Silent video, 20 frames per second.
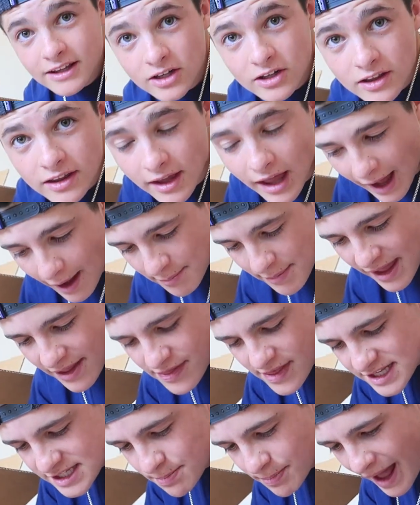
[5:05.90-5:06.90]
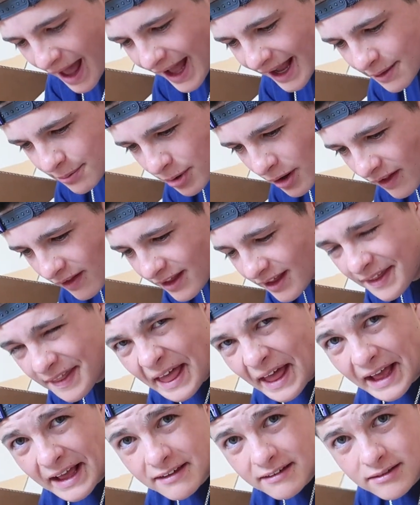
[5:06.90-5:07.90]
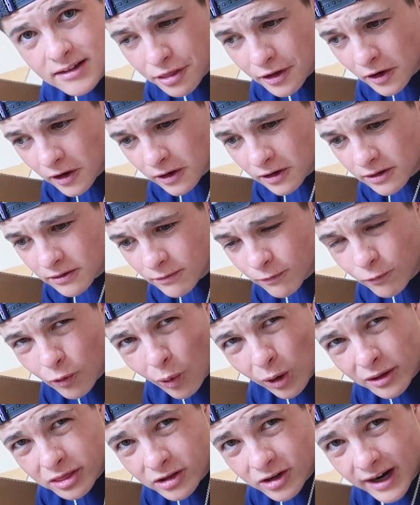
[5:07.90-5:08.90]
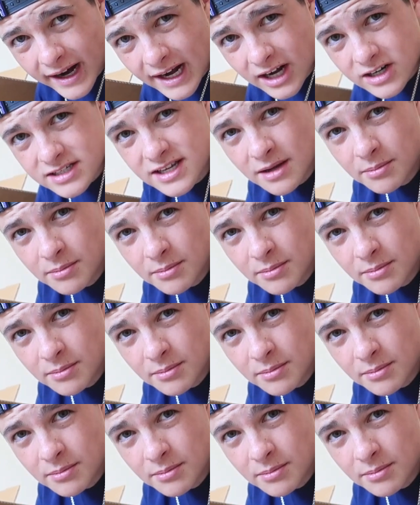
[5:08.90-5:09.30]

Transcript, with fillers: Literally, I made this back probably in like third, fourth grade or